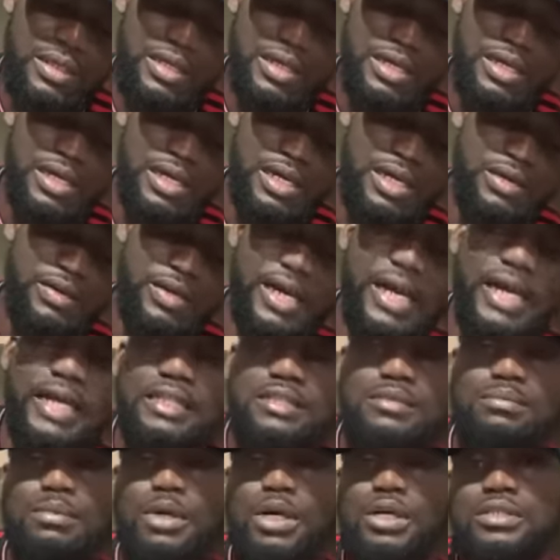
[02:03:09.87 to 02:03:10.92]

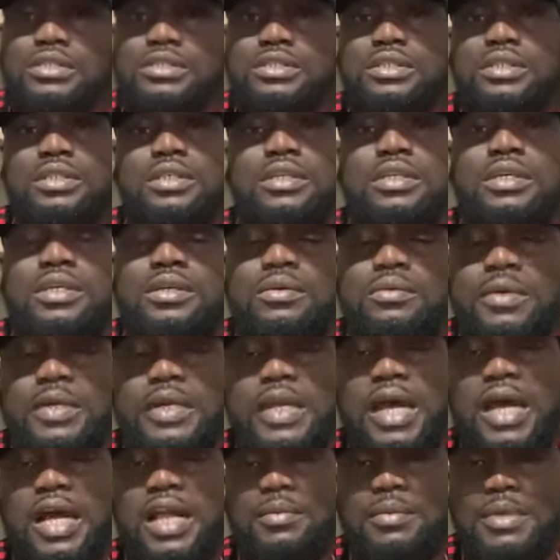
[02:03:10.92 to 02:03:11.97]
Alright, but with
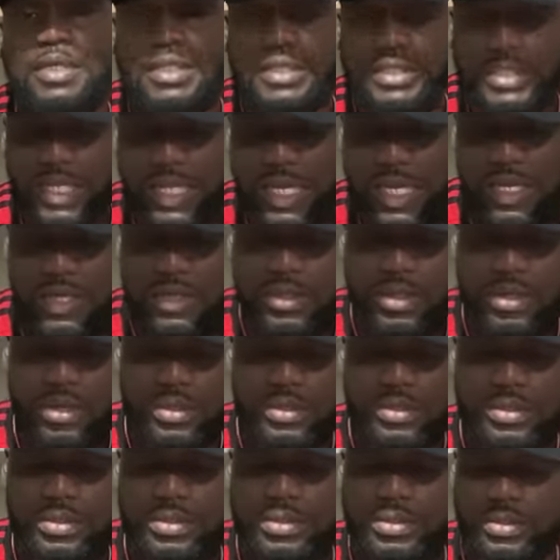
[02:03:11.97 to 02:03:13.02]
all being said and
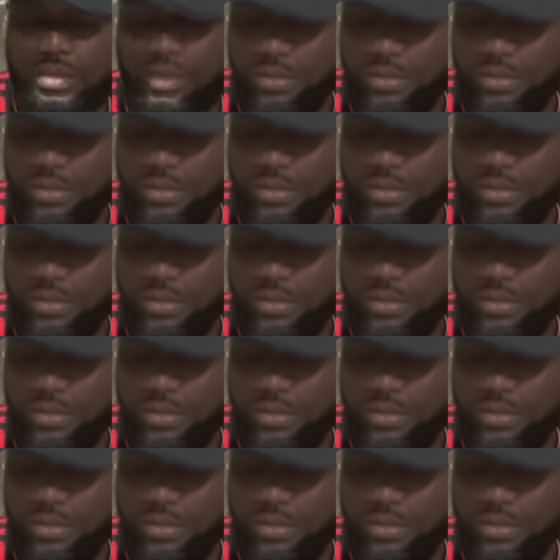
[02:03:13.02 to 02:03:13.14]
done,